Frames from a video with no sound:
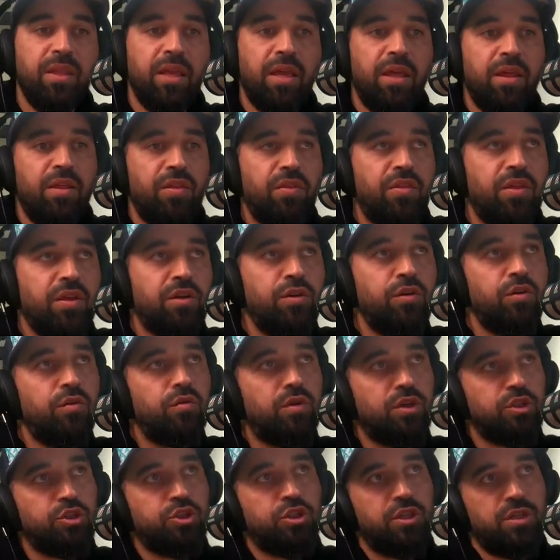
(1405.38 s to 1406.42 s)
the
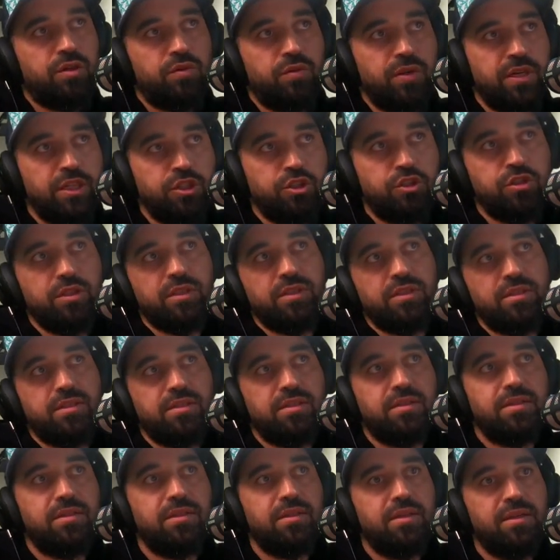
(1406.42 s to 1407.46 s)
newer
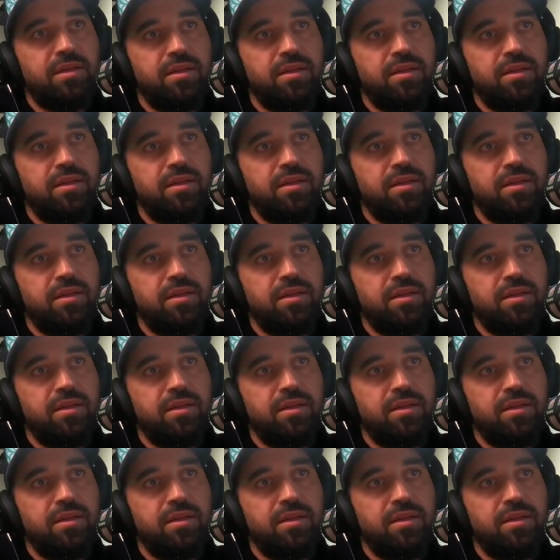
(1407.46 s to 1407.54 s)
generations